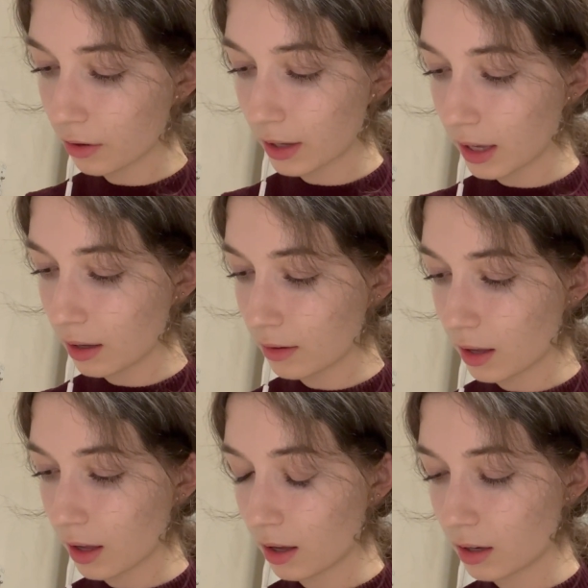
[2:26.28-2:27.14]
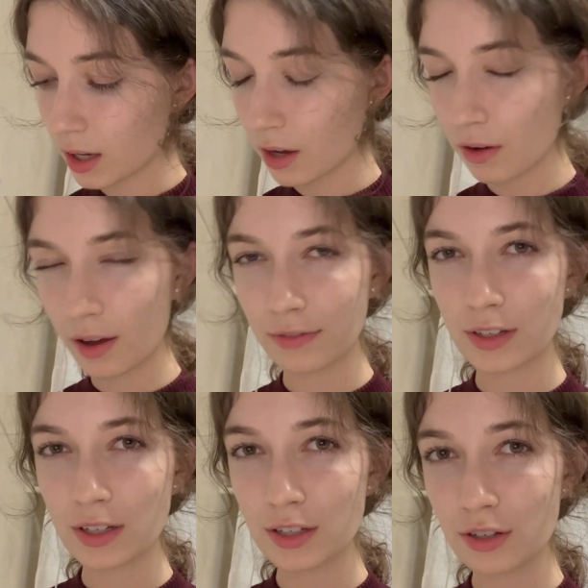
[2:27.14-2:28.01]
Okay, and how
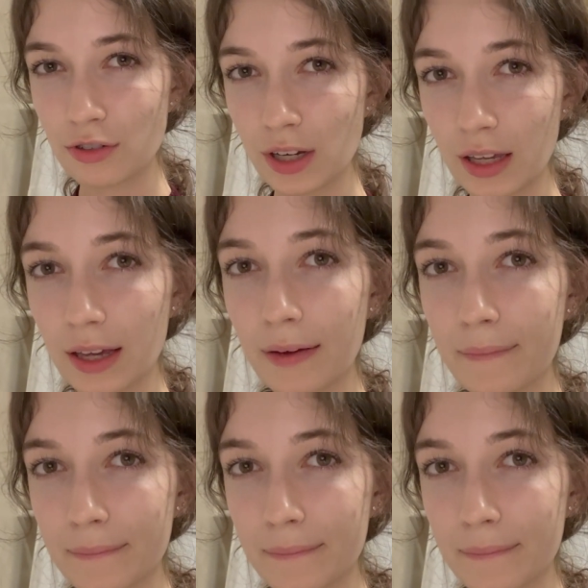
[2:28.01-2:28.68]
often do you drink?